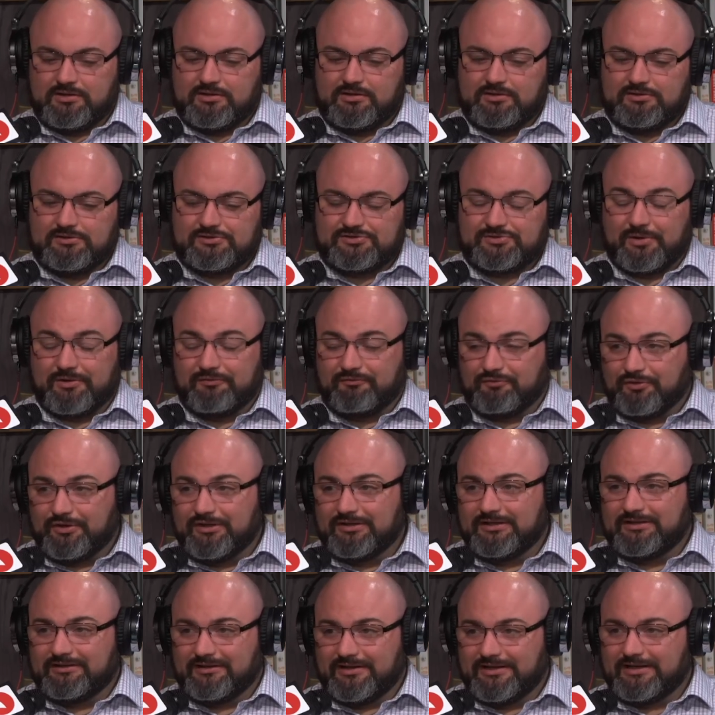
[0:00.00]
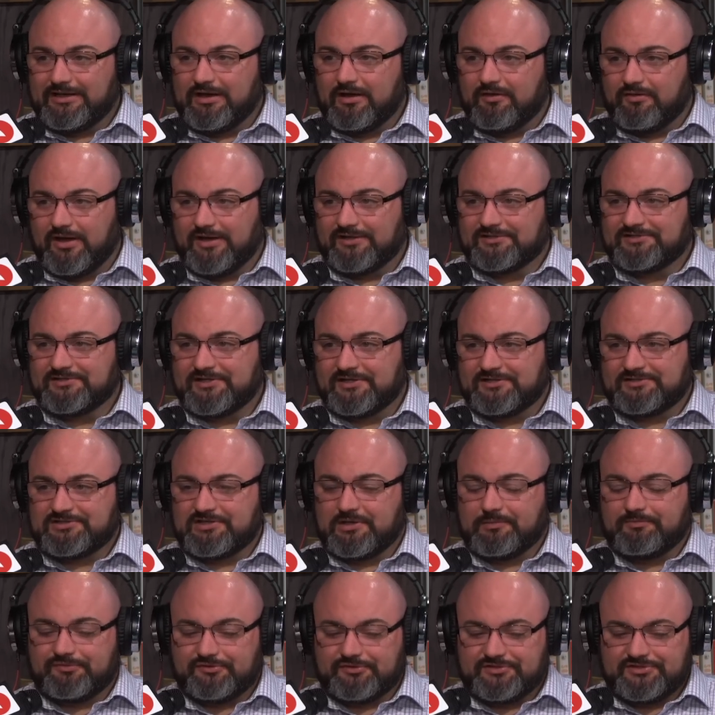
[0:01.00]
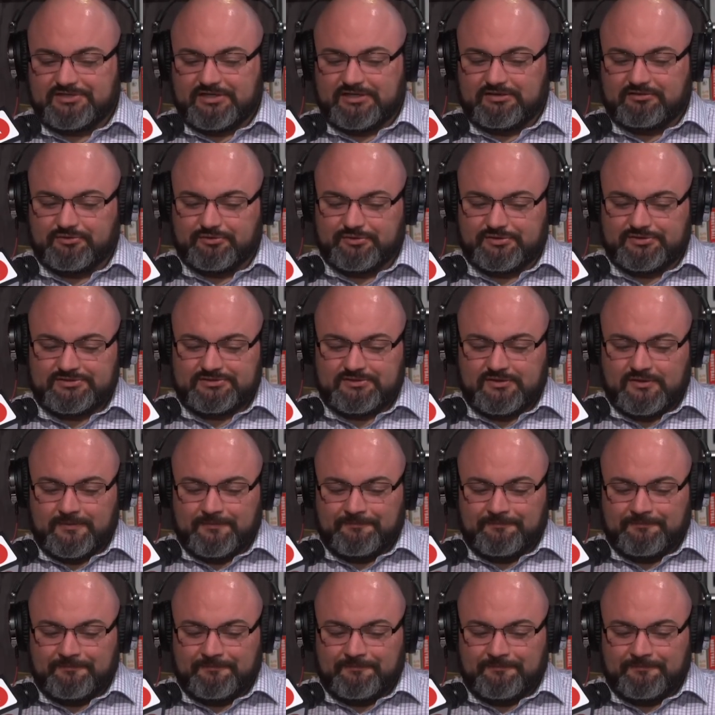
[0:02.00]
So I really like how that sets up for St. Louis.